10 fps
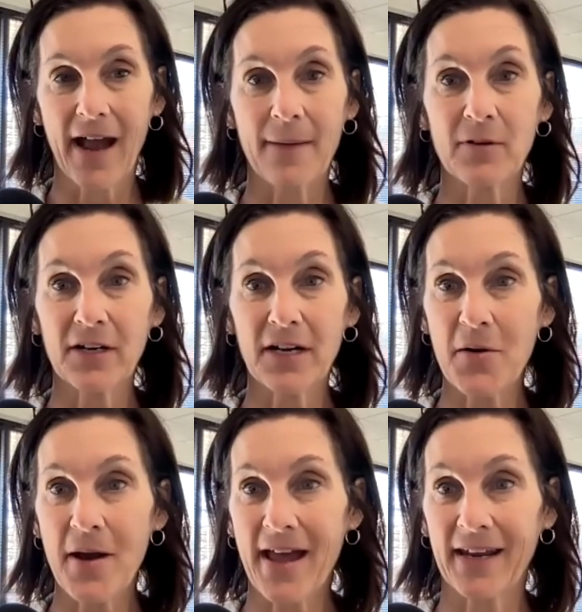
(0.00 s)
I'm going to
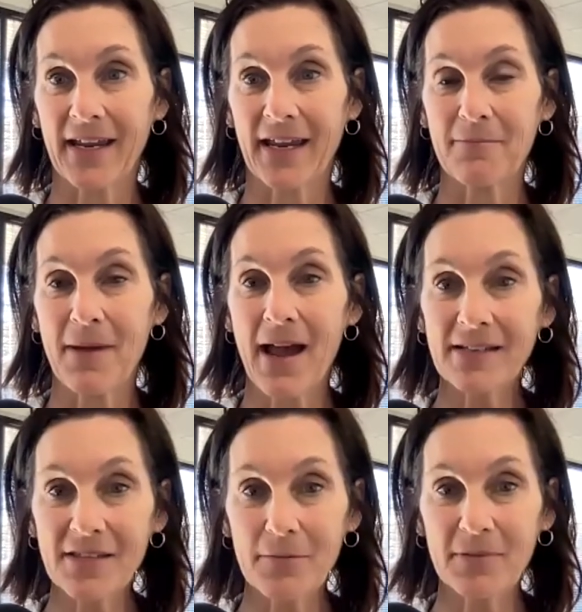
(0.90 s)
go ahead and
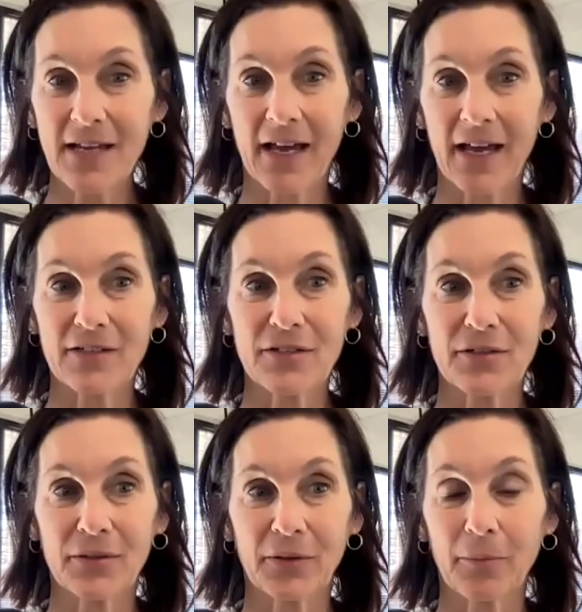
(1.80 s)
pass the baton
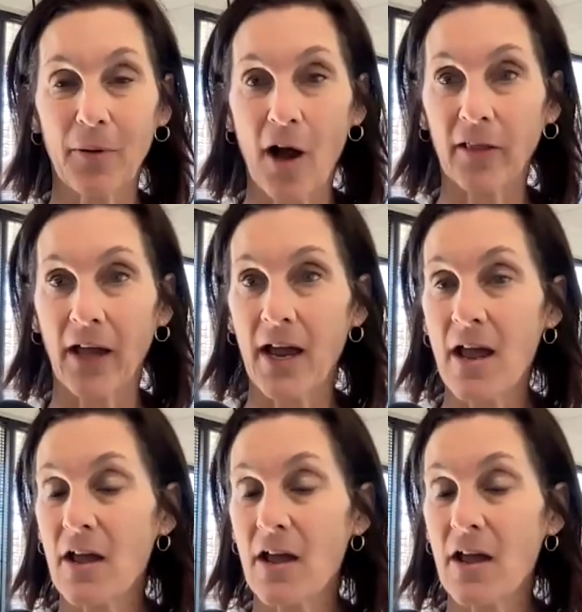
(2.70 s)
to Paula.